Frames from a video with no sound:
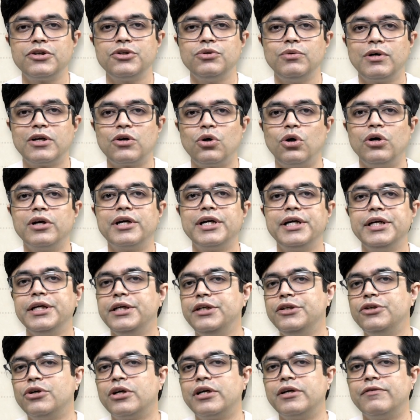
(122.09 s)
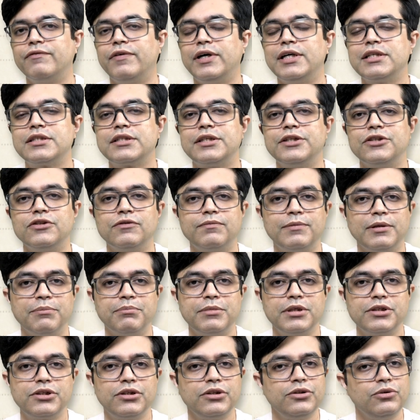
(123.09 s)
you are already in your advanced stage of
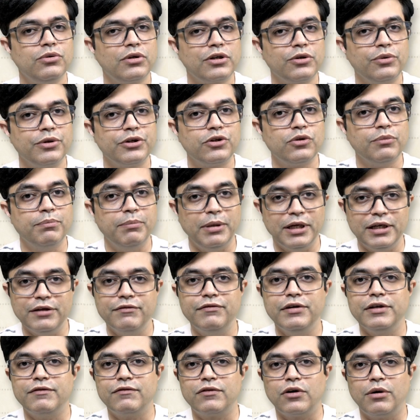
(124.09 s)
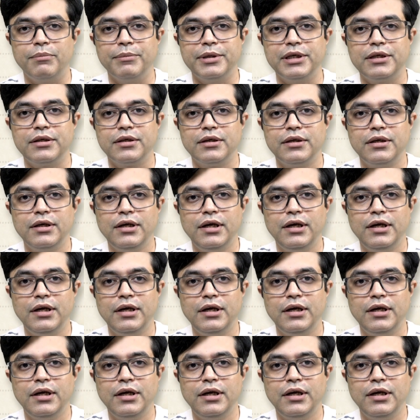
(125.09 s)
preparation, you are going to benefit from it.